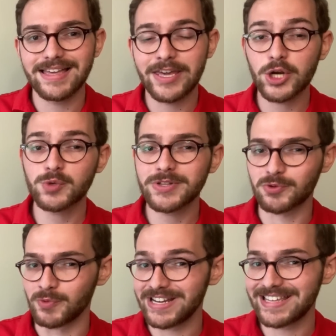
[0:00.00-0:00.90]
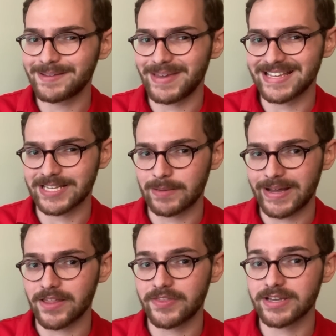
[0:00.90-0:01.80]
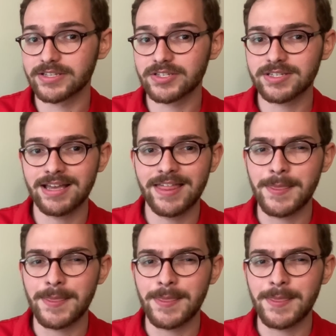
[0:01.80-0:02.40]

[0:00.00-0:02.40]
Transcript: Here's what's really amazing about this.